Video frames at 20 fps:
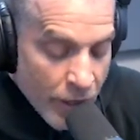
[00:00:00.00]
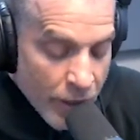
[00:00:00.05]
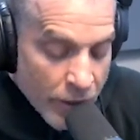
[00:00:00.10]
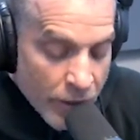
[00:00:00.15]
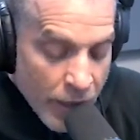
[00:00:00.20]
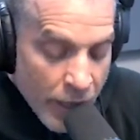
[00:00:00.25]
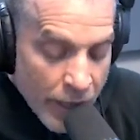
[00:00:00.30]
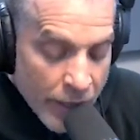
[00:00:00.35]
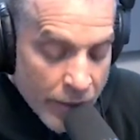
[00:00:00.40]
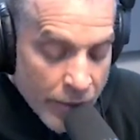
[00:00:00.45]

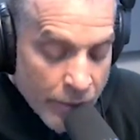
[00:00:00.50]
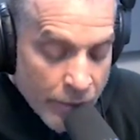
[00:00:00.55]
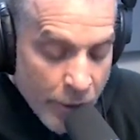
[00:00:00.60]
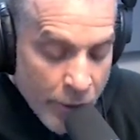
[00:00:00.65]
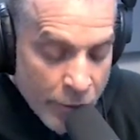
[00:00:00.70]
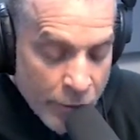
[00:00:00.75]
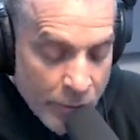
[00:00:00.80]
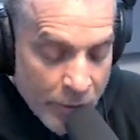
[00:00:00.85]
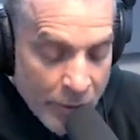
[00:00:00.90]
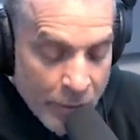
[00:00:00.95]
unlike
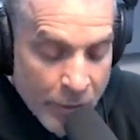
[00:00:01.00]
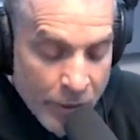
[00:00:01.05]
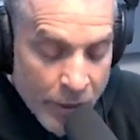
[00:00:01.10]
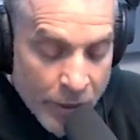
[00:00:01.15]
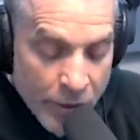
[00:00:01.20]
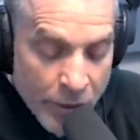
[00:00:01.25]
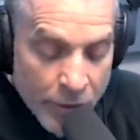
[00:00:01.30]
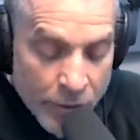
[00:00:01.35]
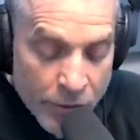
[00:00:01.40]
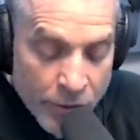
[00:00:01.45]
most people I
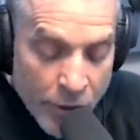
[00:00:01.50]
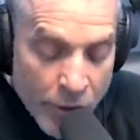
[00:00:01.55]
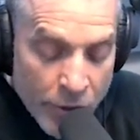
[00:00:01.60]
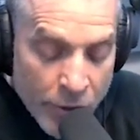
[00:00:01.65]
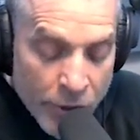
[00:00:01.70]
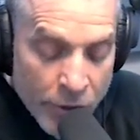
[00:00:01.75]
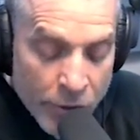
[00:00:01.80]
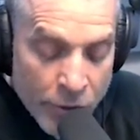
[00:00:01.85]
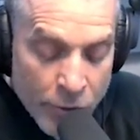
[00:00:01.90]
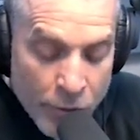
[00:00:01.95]
know in
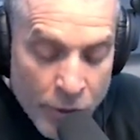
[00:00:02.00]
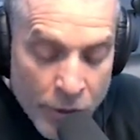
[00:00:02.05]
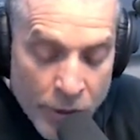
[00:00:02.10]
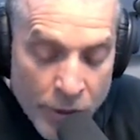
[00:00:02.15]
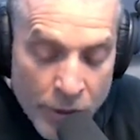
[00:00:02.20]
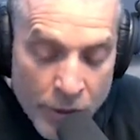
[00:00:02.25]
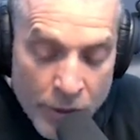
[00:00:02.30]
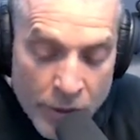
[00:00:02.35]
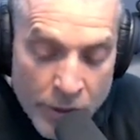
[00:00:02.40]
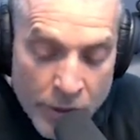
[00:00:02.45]
yoga, you're
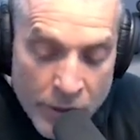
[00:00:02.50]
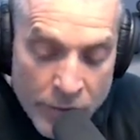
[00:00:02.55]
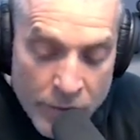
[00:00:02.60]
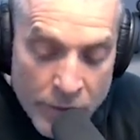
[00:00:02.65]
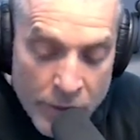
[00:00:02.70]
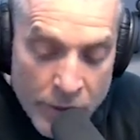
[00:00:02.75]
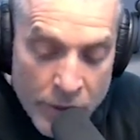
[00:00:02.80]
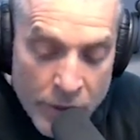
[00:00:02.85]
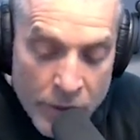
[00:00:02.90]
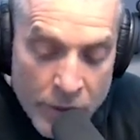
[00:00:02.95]
really
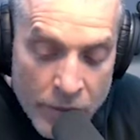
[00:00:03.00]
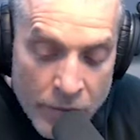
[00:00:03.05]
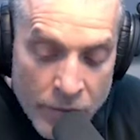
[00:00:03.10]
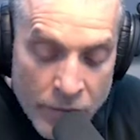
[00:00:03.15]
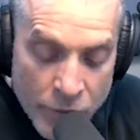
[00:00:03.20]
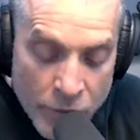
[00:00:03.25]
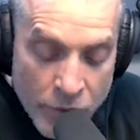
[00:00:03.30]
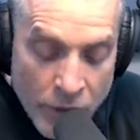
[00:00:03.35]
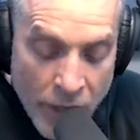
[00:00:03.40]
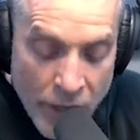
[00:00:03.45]
living the
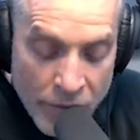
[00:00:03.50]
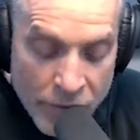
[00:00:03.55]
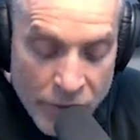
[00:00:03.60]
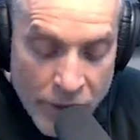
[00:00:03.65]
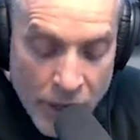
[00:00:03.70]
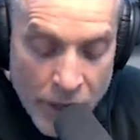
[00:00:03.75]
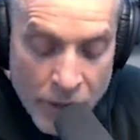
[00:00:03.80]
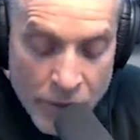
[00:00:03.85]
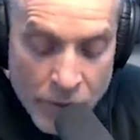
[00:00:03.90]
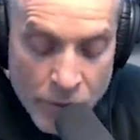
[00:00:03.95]
full
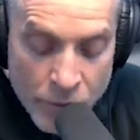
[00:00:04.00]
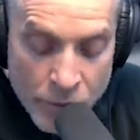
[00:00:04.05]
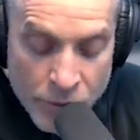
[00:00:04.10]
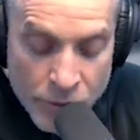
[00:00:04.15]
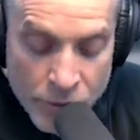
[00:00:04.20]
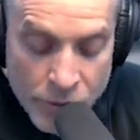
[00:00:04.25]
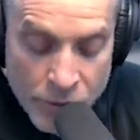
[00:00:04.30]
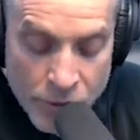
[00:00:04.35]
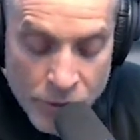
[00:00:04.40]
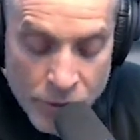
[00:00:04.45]
lifestyle,
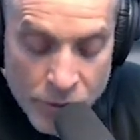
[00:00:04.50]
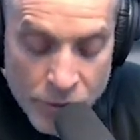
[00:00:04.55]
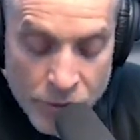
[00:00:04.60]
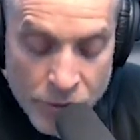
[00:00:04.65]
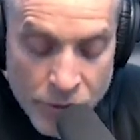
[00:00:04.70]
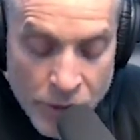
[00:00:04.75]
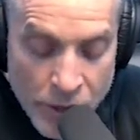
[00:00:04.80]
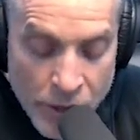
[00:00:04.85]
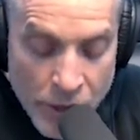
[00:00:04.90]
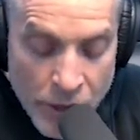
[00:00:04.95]
which
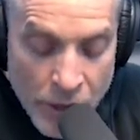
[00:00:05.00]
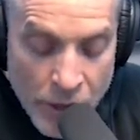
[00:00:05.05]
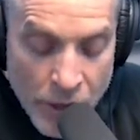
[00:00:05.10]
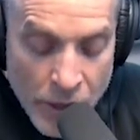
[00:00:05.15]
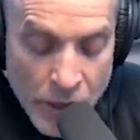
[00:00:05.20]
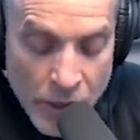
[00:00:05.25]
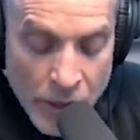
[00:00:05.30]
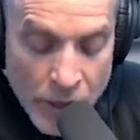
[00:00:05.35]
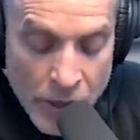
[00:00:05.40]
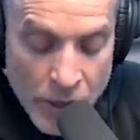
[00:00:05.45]
includes
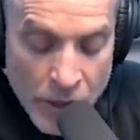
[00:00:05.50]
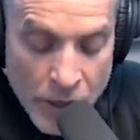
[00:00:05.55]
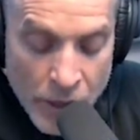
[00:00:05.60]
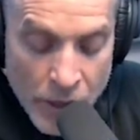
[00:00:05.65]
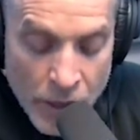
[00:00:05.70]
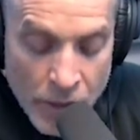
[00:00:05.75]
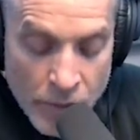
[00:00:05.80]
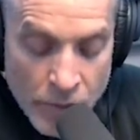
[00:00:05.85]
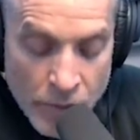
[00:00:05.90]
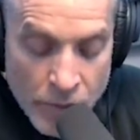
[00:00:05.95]

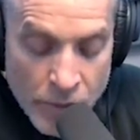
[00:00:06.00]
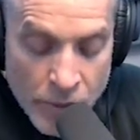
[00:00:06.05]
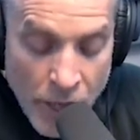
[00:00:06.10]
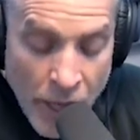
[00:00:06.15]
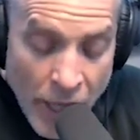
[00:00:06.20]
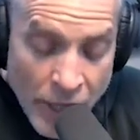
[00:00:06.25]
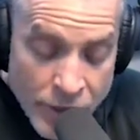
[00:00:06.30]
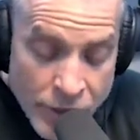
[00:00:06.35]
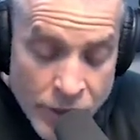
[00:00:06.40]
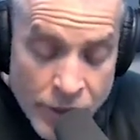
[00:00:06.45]
um,
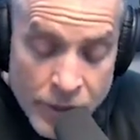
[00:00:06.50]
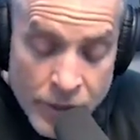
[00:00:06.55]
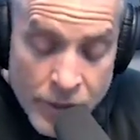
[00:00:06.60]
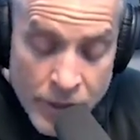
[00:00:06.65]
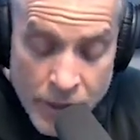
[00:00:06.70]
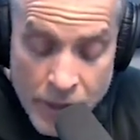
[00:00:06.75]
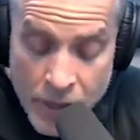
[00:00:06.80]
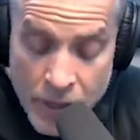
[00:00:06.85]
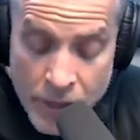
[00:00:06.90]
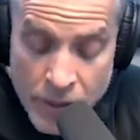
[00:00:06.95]

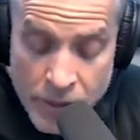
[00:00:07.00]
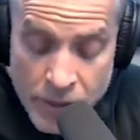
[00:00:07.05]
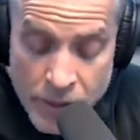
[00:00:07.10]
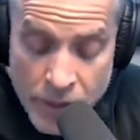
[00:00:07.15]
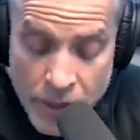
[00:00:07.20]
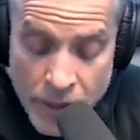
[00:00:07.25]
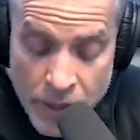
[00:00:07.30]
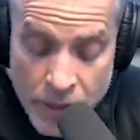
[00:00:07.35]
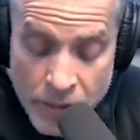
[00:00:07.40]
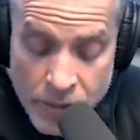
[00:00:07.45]
hygiene and,
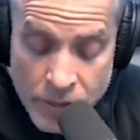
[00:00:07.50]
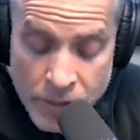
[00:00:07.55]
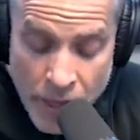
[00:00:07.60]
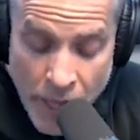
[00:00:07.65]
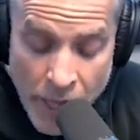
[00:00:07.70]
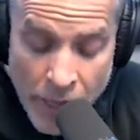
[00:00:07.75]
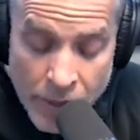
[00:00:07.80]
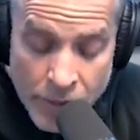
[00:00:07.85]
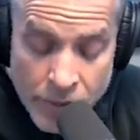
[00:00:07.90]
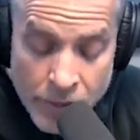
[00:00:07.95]
and
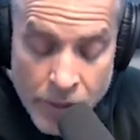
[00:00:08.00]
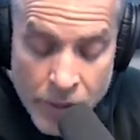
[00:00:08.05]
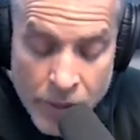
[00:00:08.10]
diet.